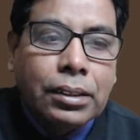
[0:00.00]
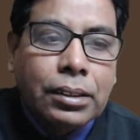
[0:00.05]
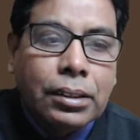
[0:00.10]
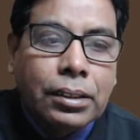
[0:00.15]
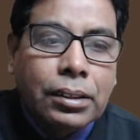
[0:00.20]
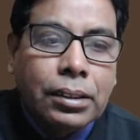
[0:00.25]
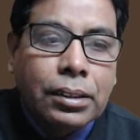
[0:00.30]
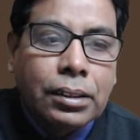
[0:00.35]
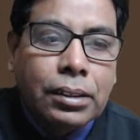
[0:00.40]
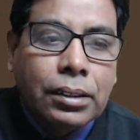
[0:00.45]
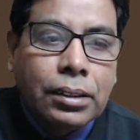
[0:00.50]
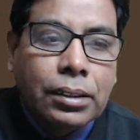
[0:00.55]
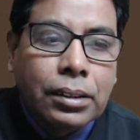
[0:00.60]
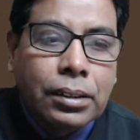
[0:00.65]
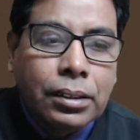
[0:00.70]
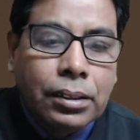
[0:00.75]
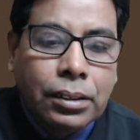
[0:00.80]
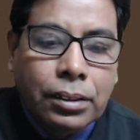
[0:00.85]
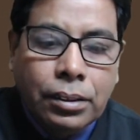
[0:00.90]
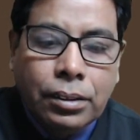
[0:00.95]

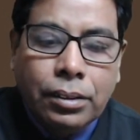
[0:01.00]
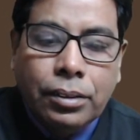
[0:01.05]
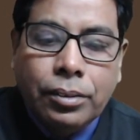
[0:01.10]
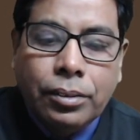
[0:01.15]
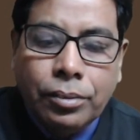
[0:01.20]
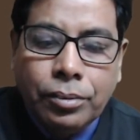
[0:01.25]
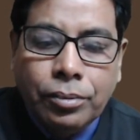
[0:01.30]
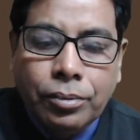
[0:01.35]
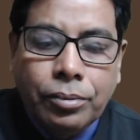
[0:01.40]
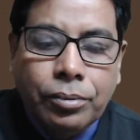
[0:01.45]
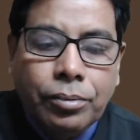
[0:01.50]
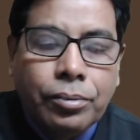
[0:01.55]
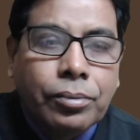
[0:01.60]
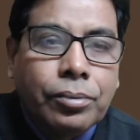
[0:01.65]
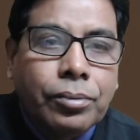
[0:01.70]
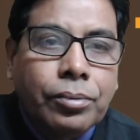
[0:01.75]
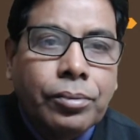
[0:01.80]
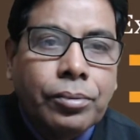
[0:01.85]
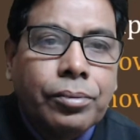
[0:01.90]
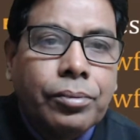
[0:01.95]

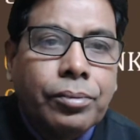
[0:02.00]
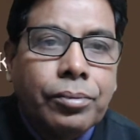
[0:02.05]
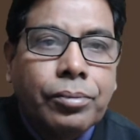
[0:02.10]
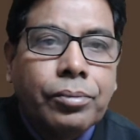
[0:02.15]
(silence)